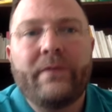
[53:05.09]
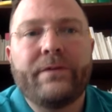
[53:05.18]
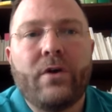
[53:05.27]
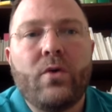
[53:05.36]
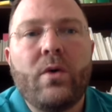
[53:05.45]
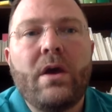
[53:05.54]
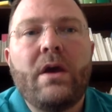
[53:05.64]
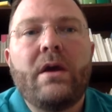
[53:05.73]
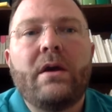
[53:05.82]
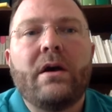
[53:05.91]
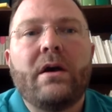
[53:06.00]
So
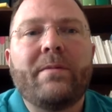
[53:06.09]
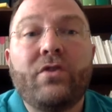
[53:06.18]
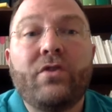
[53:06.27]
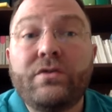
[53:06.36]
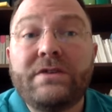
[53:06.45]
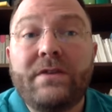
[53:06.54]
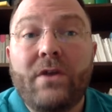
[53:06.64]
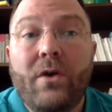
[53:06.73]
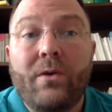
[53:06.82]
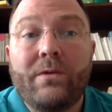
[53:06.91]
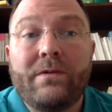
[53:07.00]
um, if you're using
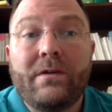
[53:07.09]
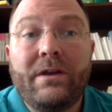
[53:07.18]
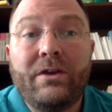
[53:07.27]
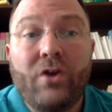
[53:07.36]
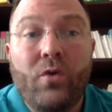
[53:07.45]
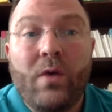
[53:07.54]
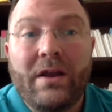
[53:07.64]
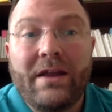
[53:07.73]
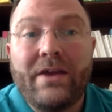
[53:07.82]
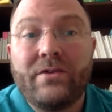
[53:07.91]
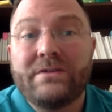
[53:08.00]
those, you don't want to
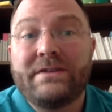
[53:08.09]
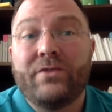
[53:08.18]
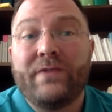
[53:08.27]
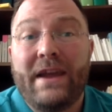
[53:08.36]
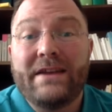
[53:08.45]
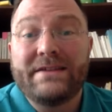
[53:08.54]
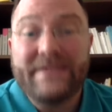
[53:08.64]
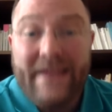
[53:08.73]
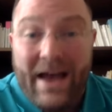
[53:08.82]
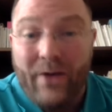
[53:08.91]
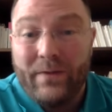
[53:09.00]
let your, your data
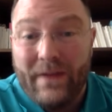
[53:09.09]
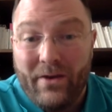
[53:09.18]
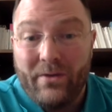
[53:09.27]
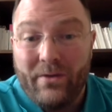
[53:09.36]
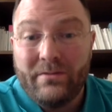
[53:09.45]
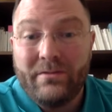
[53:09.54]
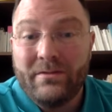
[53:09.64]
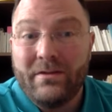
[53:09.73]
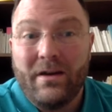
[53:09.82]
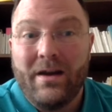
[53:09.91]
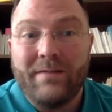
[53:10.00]
sit out there
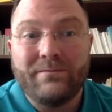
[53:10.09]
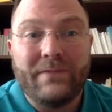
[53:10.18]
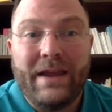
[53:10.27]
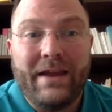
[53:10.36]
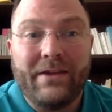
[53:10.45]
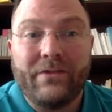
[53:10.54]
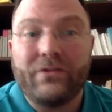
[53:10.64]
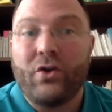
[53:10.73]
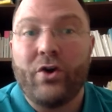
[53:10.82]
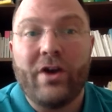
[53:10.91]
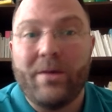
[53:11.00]
um, in a
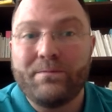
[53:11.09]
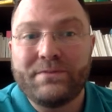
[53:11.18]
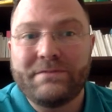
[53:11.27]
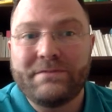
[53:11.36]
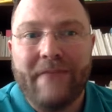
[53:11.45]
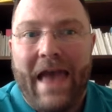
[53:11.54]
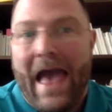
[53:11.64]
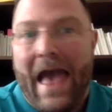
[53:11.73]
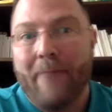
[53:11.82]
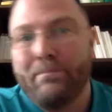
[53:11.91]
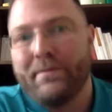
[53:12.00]
startup's
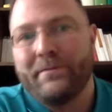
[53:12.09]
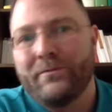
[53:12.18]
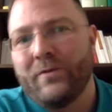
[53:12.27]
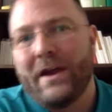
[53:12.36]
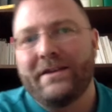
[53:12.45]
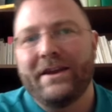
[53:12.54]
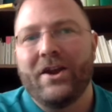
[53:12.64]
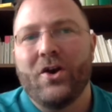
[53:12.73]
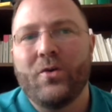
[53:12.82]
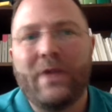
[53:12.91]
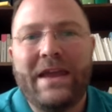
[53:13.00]
app right you
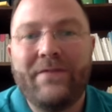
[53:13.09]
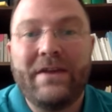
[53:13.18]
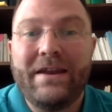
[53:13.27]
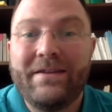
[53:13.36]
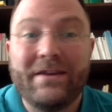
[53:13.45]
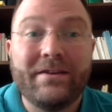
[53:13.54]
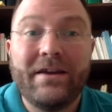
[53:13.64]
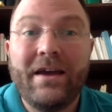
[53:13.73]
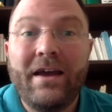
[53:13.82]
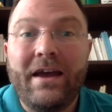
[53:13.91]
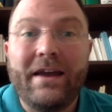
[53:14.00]
know even in the
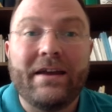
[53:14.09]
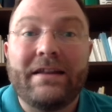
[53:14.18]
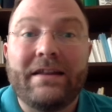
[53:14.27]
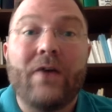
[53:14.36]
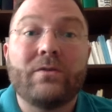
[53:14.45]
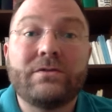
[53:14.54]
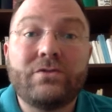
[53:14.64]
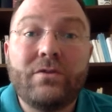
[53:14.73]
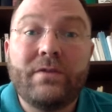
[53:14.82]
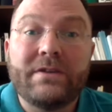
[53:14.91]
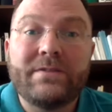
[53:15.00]
in a cloud
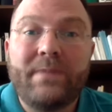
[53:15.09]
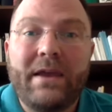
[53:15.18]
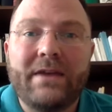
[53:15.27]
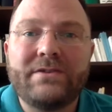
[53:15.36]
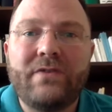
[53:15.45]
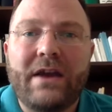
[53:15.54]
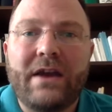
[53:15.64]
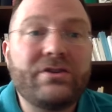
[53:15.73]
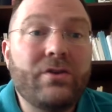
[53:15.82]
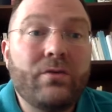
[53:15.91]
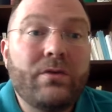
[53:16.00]
service because you
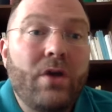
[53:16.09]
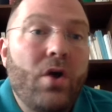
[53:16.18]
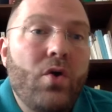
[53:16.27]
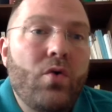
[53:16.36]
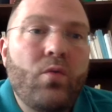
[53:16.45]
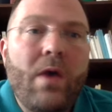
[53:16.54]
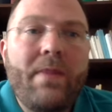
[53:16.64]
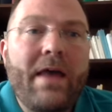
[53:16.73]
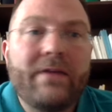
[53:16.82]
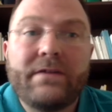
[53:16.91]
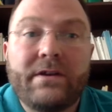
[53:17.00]
actually don't know when
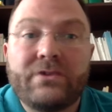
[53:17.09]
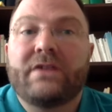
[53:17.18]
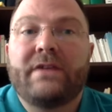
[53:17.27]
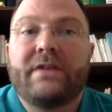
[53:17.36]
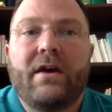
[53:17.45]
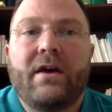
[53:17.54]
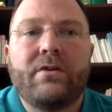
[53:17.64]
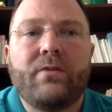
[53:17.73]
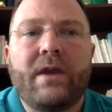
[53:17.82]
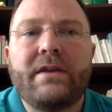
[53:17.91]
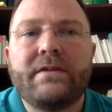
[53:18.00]
that's going to shut down
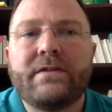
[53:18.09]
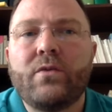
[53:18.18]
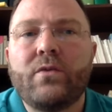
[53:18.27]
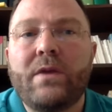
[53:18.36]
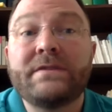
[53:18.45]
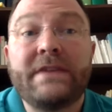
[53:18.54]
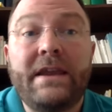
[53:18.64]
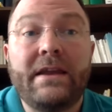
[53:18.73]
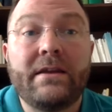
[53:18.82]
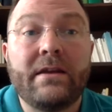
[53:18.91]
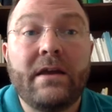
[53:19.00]
right and so we've
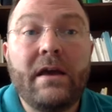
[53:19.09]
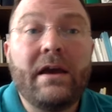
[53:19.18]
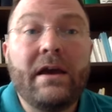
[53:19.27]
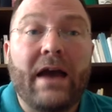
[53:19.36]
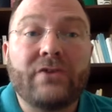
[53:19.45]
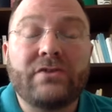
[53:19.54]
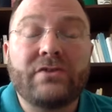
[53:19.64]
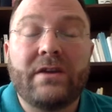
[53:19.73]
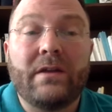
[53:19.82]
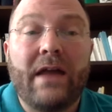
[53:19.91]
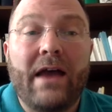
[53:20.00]
seen actually in
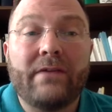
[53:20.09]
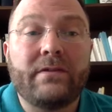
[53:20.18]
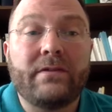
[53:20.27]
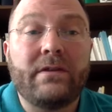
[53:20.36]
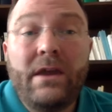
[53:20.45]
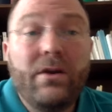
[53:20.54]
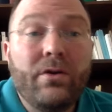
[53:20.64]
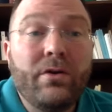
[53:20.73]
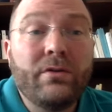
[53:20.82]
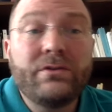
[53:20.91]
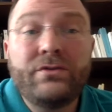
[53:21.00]
the last
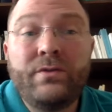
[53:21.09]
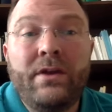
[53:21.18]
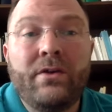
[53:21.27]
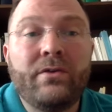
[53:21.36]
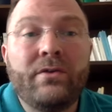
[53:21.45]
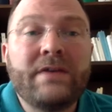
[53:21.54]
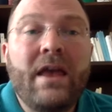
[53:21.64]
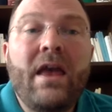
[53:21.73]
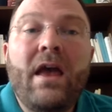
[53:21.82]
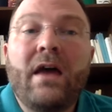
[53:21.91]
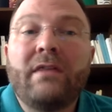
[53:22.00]
year two years
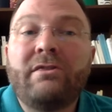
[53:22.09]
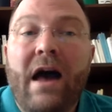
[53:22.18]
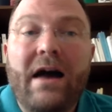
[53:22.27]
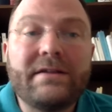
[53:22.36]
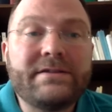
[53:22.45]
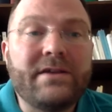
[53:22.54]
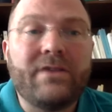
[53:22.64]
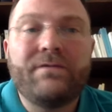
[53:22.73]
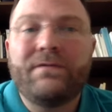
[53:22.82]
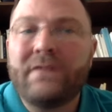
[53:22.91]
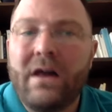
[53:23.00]
lots of
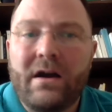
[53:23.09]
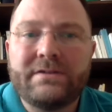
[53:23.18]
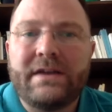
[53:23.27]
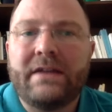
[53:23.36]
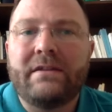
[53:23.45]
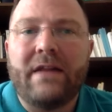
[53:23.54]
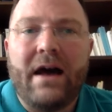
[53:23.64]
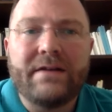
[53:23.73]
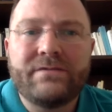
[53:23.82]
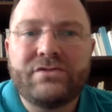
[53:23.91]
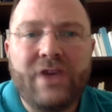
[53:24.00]
flux and
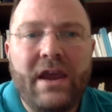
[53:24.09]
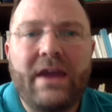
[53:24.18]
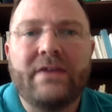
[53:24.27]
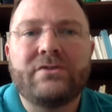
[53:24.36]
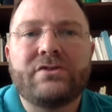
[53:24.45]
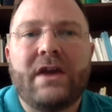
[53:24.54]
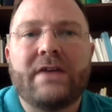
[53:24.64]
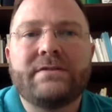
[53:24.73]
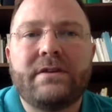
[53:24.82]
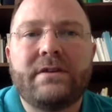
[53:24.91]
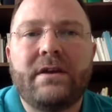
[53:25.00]
lots of change as
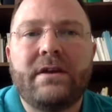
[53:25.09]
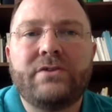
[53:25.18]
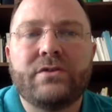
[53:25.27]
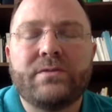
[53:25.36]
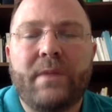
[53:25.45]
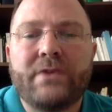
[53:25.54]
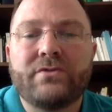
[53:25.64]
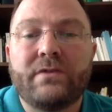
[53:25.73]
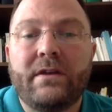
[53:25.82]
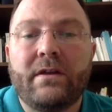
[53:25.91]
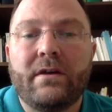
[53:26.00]
the geospatial
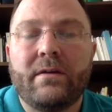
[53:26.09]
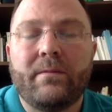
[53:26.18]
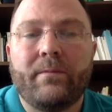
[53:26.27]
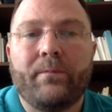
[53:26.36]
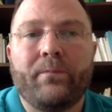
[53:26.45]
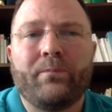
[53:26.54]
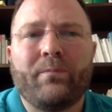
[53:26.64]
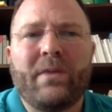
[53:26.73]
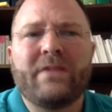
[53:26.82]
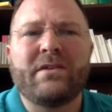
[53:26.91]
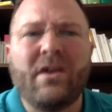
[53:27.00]
um,
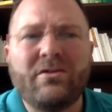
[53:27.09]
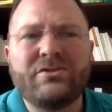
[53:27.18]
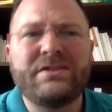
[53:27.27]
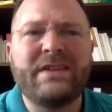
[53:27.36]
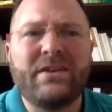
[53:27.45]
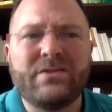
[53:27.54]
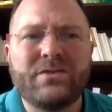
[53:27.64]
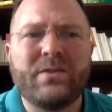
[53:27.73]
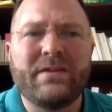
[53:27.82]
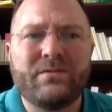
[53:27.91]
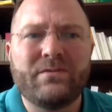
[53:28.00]
technologies industry
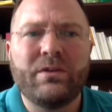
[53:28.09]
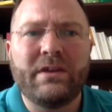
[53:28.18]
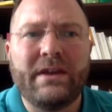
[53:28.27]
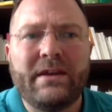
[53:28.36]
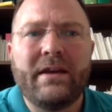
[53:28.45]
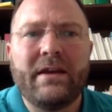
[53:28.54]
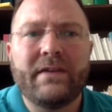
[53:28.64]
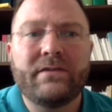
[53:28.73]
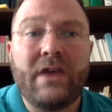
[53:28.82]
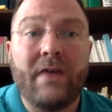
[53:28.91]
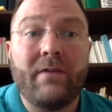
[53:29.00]
has really has
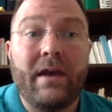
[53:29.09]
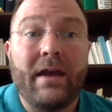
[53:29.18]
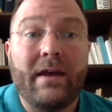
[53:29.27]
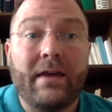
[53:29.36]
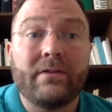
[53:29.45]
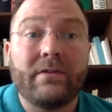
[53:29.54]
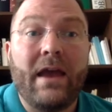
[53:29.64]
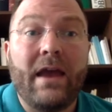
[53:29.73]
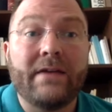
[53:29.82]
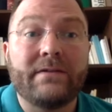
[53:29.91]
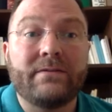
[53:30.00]
has
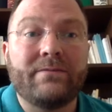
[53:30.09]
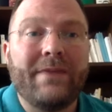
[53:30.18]
has